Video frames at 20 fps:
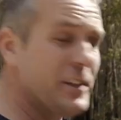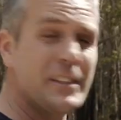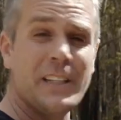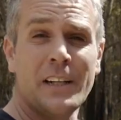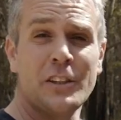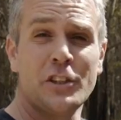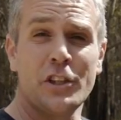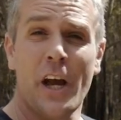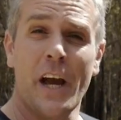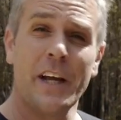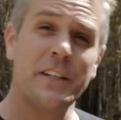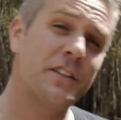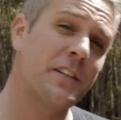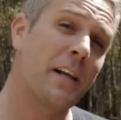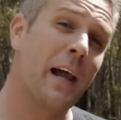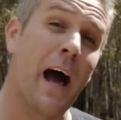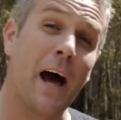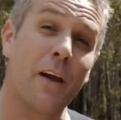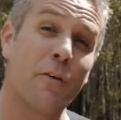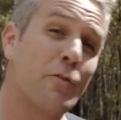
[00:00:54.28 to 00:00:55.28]
is unchanged at
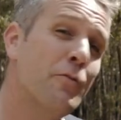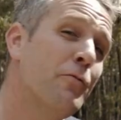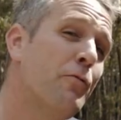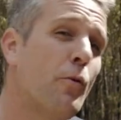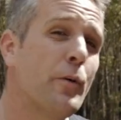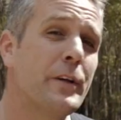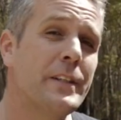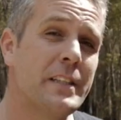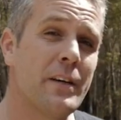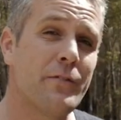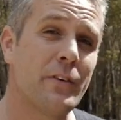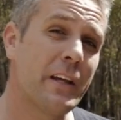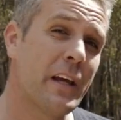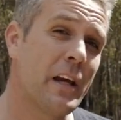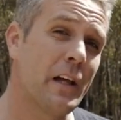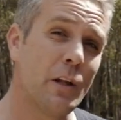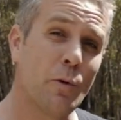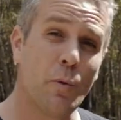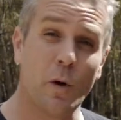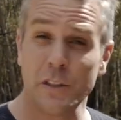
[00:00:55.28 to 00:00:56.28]
147
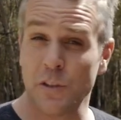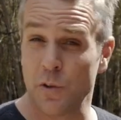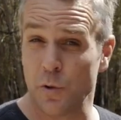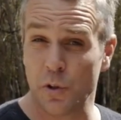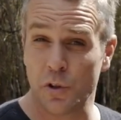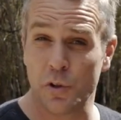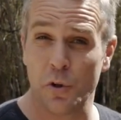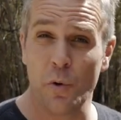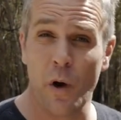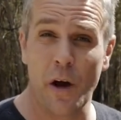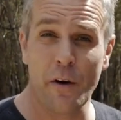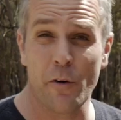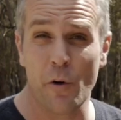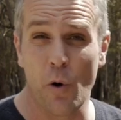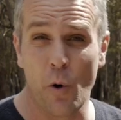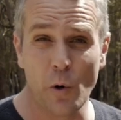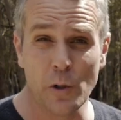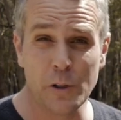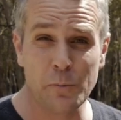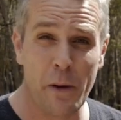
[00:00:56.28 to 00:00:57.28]
kilowatts or 200
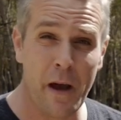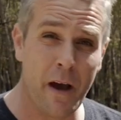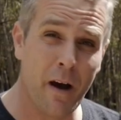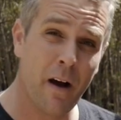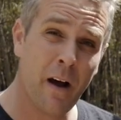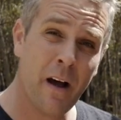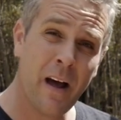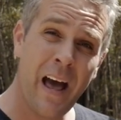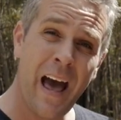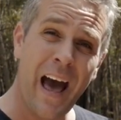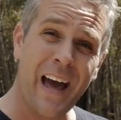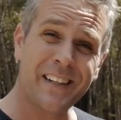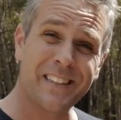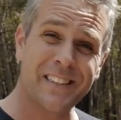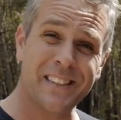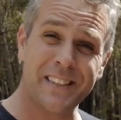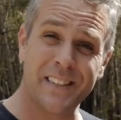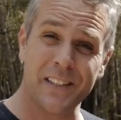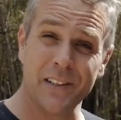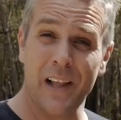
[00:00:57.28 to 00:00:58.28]
horsepower, and it
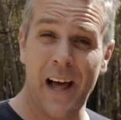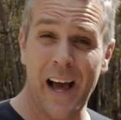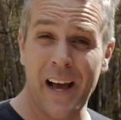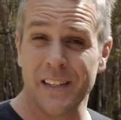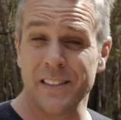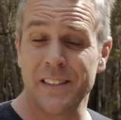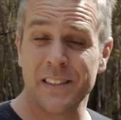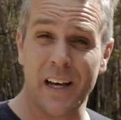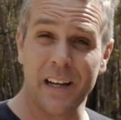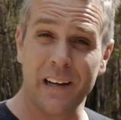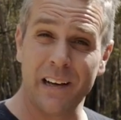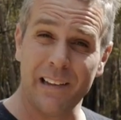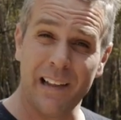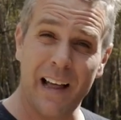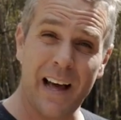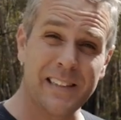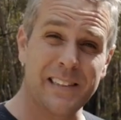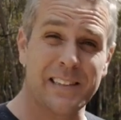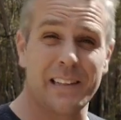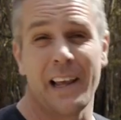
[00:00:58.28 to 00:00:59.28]
still has a
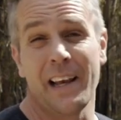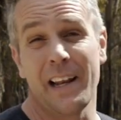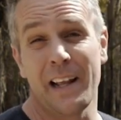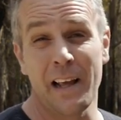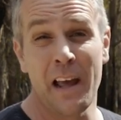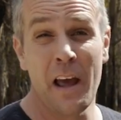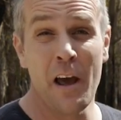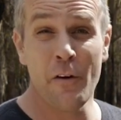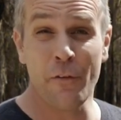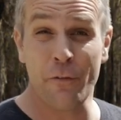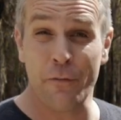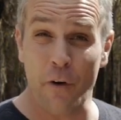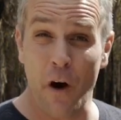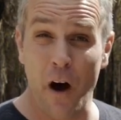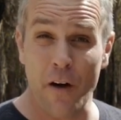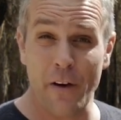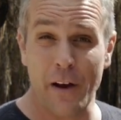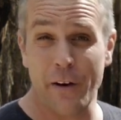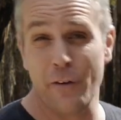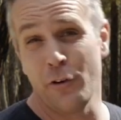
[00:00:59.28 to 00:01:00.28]
class-leading
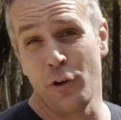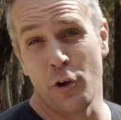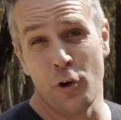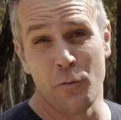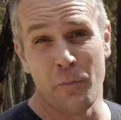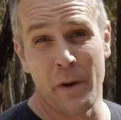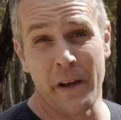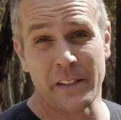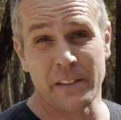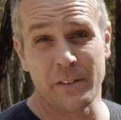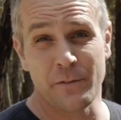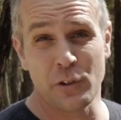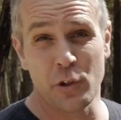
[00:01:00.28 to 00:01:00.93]
500 newton meters of